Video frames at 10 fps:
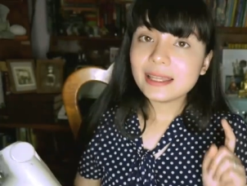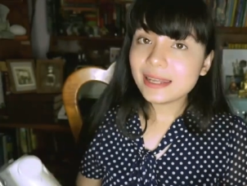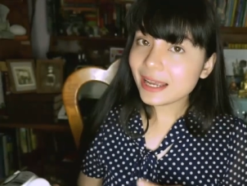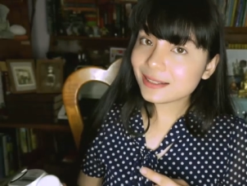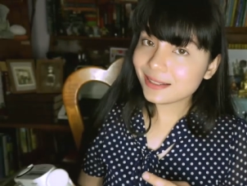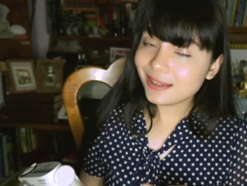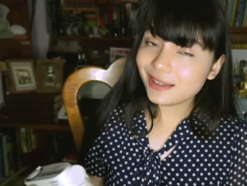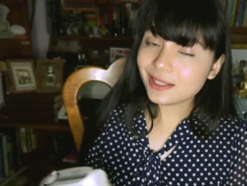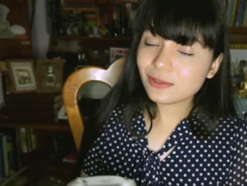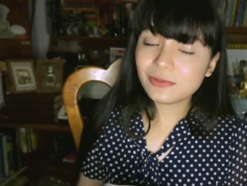Next
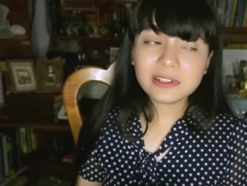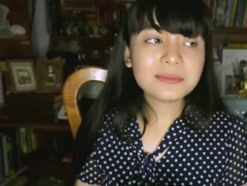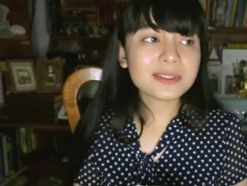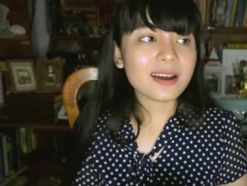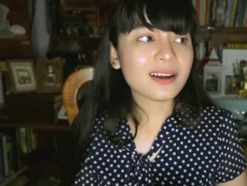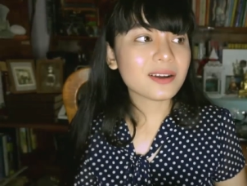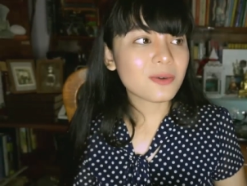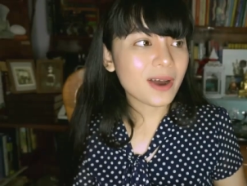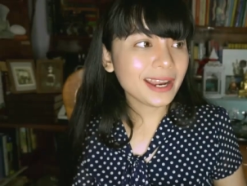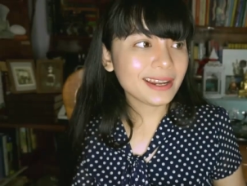is, films are
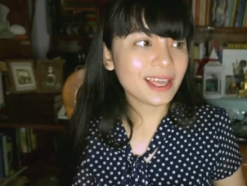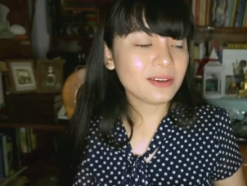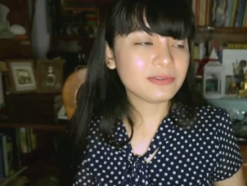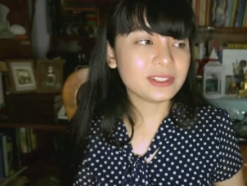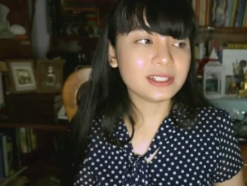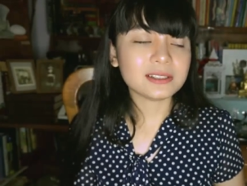quite hefty.